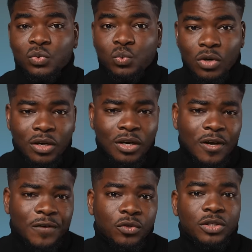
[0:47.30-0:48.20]
his work
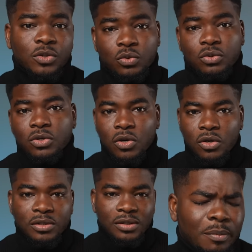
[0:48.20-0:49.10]
for a good
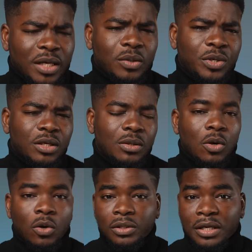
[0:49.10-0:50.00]
cause. By the way,
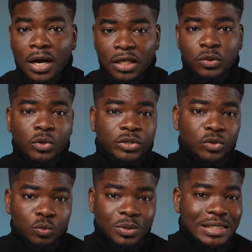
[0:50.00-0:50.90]
all the artworks
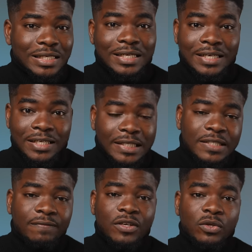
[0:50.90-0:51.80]
you'll be seeing in
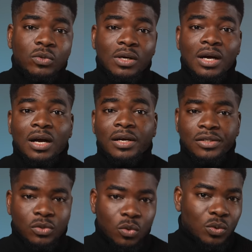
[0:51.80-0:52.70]
this video are
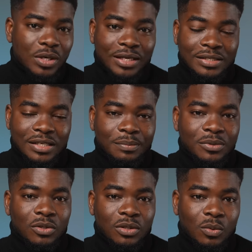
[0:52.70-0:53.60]
his own,
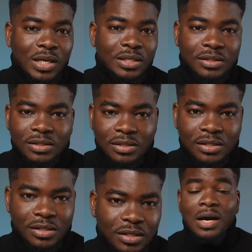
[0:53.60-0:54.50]
except otherwise stated.